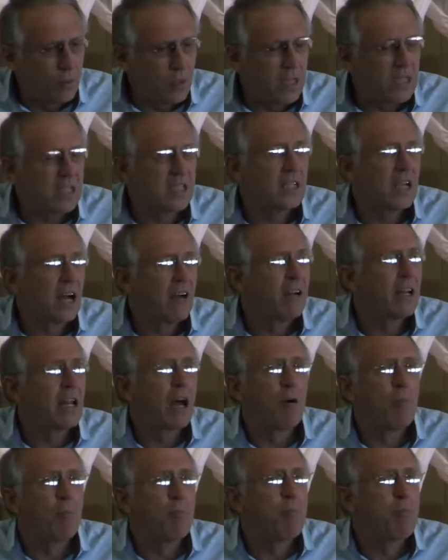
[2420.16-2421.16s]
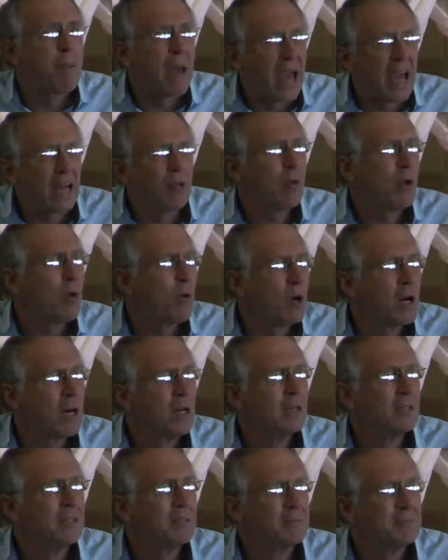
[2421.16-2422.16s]
we discovered how bad we
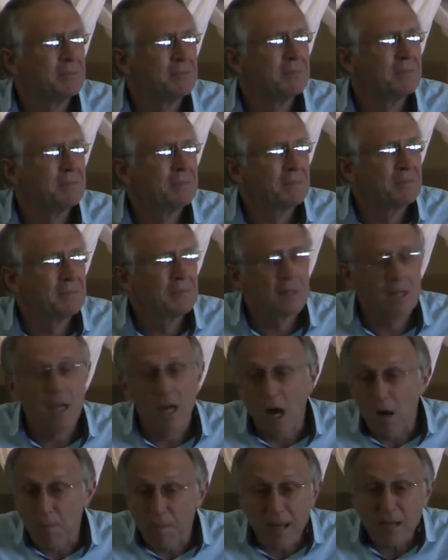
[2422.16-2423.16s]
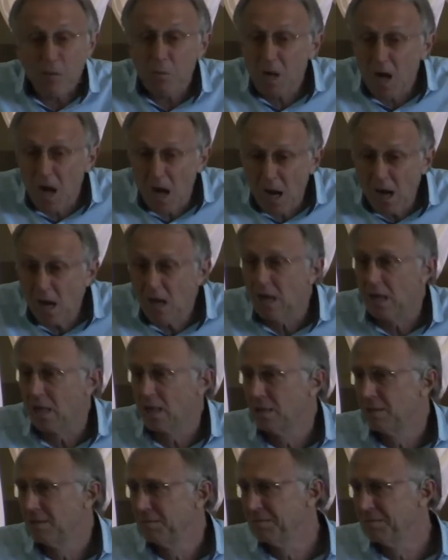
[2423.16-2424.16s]
were, how bad we are,